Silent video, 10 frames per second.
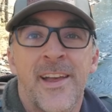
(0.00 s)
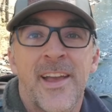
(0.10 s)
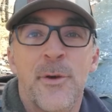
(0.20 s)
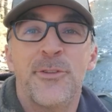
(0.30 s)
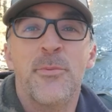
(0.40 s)

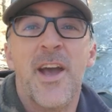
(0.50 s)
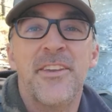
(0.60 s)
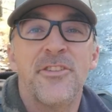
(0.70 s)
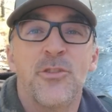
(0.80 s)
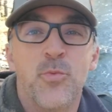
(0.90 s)
Hey, what's up
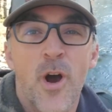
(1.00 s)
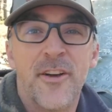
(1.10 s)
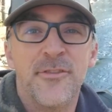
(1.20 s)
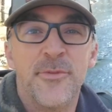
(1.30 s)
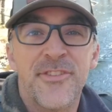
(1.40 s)
guys? This is
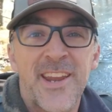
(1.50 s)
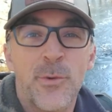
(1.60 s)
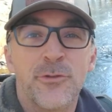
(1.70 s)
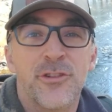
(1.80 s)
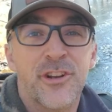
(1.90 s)
Ron from Standing
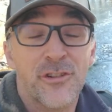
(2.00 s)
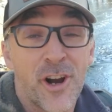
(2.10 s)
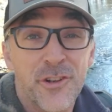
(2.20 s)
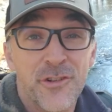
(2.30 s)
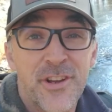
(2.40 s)
Wolf Traditional
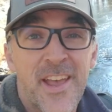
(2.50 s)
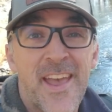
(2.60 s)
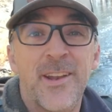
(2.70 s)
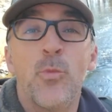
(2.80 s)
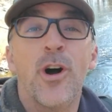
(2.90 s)
Archery
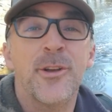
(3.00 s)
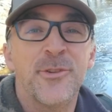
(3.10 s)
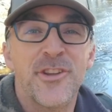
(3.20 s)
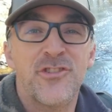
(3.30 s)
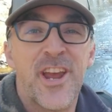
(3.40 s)
and welcome
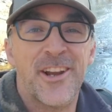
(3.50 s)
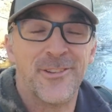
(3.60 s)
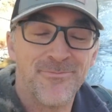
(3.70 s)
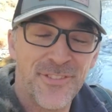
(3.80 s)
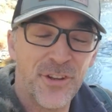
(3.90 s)
to the
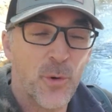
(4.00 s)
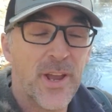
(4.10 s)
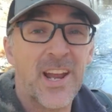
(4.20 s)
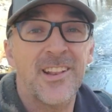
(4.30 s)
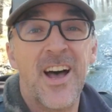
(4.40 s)
channel. So we
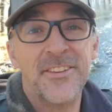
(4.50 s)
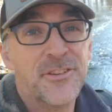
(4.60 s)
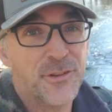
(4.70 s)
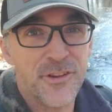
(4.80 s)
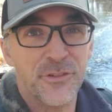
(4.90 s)
got a lot to
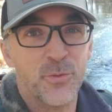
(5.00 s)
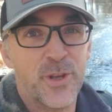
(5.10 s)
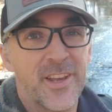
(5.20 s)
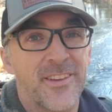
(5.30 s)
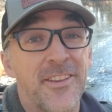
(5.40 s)
do this
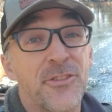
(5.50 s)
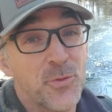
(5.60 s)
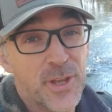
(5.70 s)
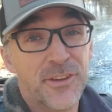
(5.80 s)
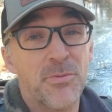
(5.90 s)
week. This
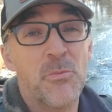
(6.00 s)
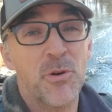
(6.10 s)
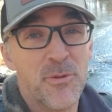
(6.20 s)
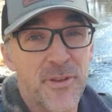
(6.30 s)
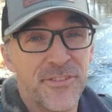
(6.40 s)
week has been
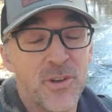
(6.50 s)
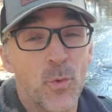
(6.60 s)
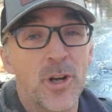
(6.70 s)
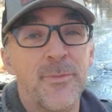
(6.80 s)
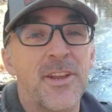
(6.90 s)
pretty busy.
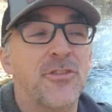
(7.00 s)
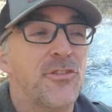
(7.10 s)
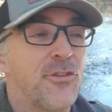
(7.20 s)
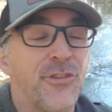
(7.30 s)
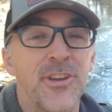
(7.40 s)
We're going to be
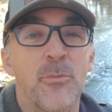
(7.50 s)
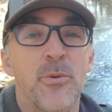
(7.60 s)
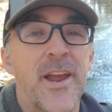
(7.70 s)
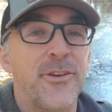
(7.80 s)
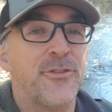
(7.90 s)
introducing a
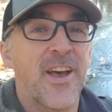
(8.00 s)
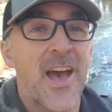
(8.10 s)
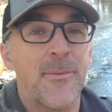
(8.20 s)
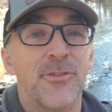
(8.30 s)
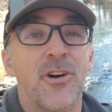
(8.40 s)
brand new
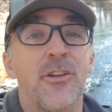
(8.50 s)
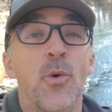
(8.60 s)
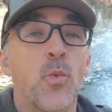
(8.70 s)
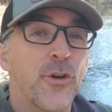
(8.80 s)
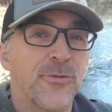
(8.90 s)
tab. It's called the
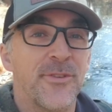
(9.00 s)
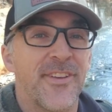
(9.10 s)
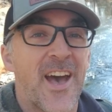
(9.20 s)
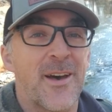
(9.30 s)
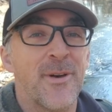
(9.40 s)
Woodsman
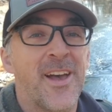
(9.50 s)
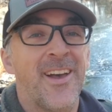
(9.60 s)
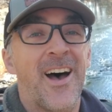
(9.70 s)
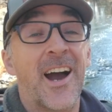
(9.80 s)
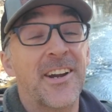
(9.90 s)
tab.
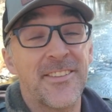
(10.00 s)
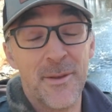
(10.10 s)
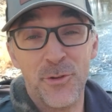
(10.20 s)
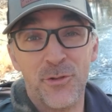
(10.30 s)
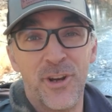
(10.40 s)
I'm going to
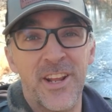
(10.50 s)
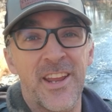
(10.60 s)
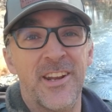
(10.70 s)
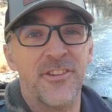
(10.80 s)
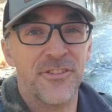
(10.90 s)
demonstrate it
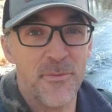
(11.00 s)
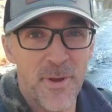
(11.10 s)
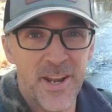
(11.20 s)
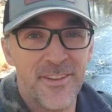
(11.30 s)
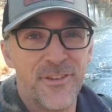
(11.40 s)
in just a
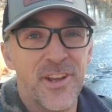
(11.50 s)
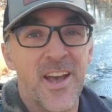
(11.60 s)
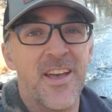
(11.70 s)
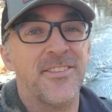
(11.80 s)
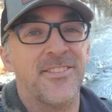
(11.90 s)
minute for you
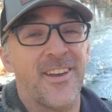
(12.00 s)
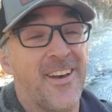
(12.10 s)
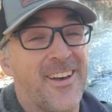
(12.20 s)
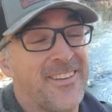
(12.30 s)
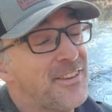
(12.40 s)
guys.
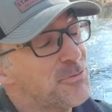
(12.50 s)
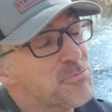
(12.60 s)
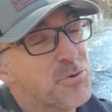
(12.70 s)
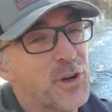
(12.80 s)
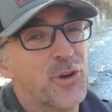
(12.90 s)
Uh, it's
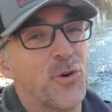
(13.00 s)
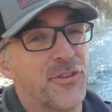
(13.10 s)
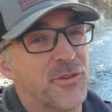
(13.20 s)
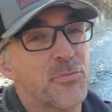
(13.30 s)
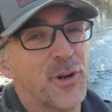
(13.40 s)
pretty
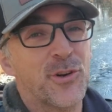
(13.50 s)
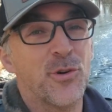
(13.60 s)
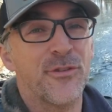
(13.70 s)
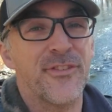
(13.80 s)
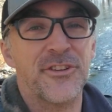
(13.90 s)
cool. Some pretty
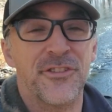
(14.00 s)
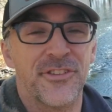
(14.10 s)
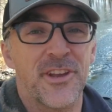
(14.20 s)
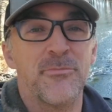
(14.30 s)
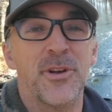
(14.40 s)
cool
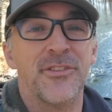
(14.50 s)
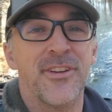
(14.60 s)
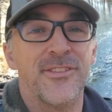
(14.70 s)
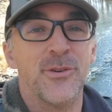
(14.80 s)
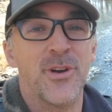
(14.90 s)
features uh, built
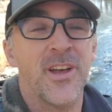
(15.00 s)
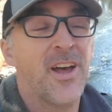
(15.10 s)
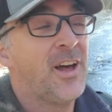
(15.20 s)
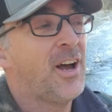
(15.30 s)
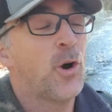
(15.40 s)
into it.
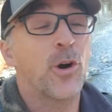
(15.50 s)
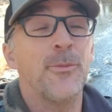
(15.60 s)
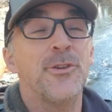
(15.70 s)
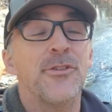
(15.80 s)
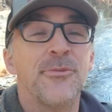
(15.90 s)
We're going
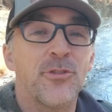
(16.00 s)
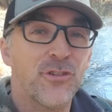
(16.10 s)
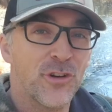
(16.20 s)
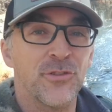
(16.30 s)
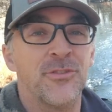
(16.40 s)
to be doing some
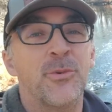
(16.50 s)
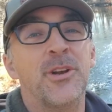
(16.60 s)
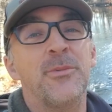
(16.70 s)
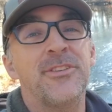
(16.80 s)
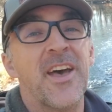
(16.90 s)
shooting. We're
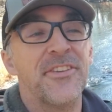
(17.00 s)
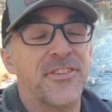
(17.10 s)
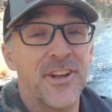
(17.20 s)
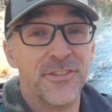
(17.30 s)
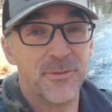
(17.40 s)
going to be
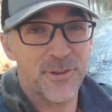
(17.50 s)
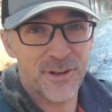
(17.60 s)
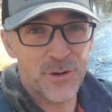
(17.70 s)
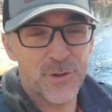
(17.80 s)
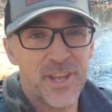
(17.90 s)
testing out some of the
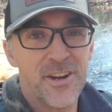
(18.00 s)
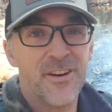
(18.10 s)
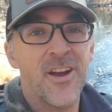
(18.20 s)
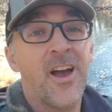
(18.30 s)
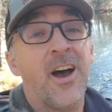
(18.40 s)
new
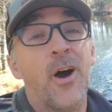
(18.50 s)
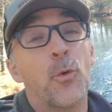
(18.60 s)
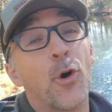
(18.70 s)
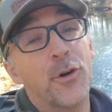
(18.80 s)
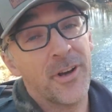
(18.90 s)
gear.
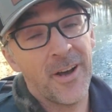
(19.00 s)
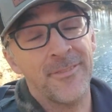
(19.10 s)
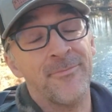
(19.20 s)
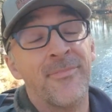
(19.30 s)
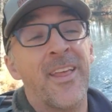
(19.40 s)
We're going
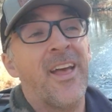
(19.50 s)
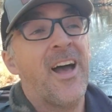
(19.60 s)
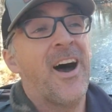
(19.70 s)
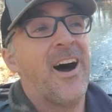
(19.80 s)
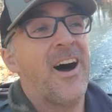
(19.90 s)
hunting.
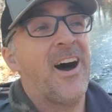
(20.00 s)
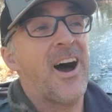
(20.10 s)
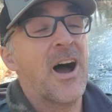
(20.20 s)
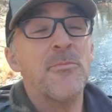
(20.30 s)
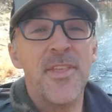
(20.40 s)
Uh,
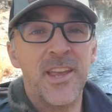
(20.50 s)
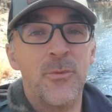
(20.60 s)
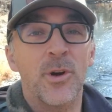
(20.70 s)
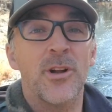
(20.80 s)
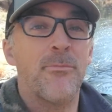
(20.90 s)
I'm thinking
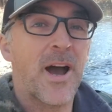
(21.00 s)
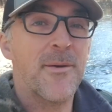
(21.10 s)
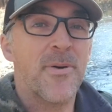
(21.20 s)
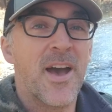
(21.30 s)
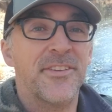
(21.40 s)
we're going to
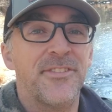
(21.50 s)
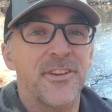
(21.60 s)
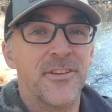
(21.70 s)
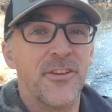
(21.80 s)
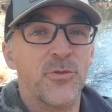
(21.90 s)
bypass
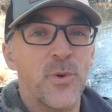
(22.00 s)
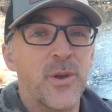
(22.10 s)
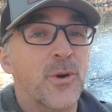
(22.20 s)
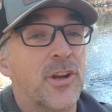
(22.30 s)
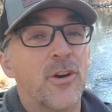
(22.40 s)
deer this
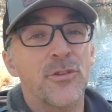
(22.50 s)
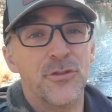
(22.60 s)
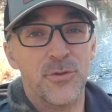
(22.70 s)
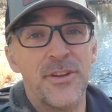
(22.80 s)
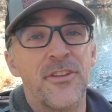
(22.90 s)
week. We're going to go
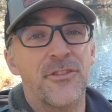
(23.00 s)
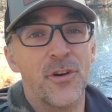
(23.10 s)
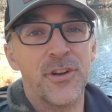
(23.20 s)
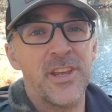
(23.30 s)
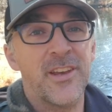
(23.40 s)
straight to
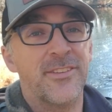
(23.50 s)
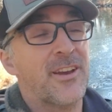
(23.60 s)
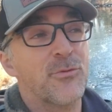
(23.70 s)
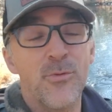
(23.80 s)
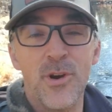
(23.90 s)
turkey because I
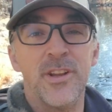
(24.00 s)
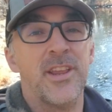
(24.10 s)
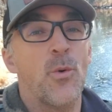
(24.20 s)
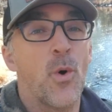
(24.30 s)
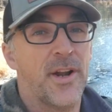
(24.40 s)

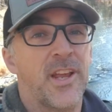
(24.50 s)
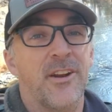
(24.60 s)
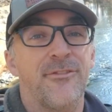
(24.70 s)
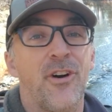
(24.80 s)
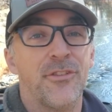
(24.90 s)
really want to get
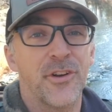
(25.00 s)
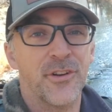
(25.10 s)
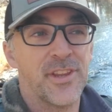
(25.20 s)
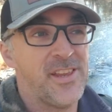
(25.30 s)
a fall turkey.